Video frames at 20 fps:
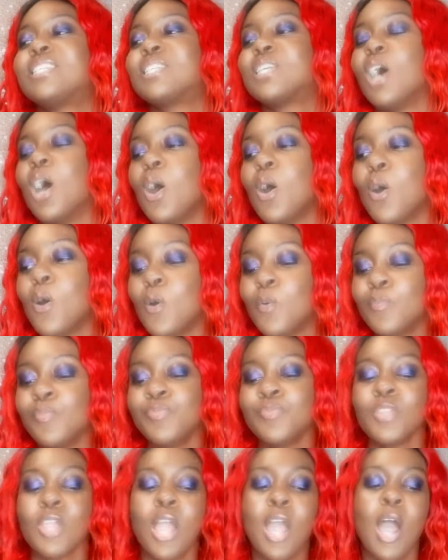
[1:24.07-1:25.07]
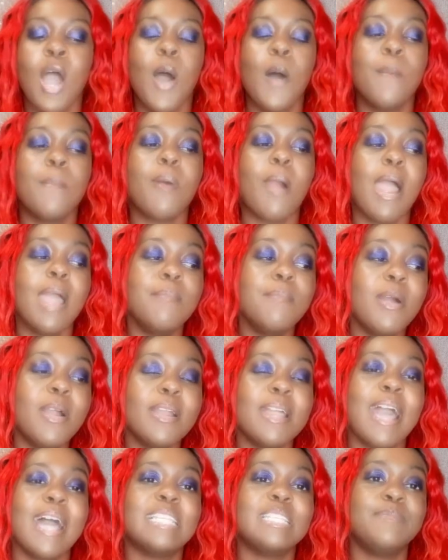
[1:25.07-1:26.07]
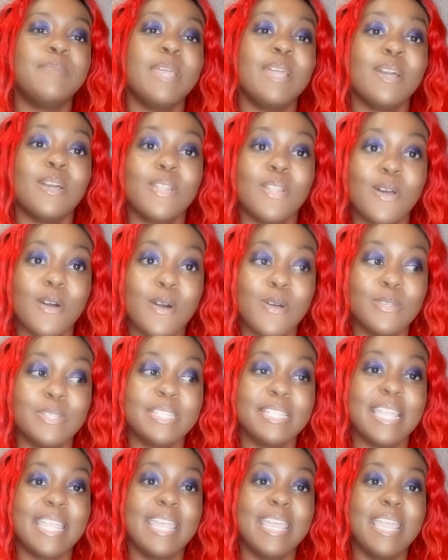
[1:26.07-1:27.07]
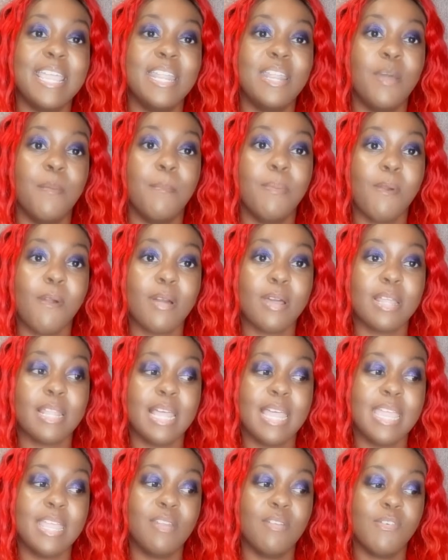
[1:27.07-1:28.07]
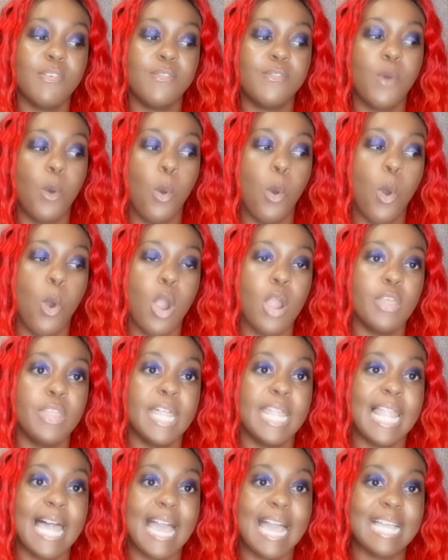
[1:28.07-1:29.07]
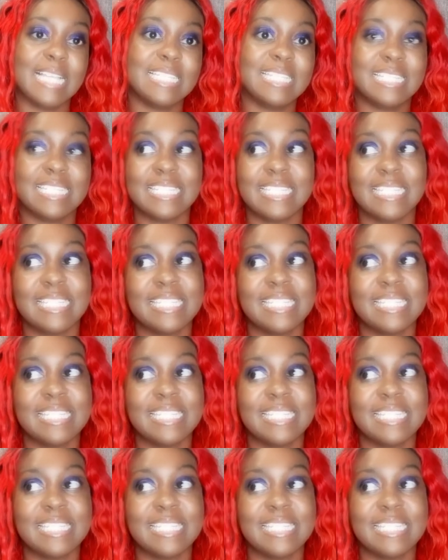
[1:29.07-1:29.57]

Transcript: so Primark has been closed in Brooklyn for the last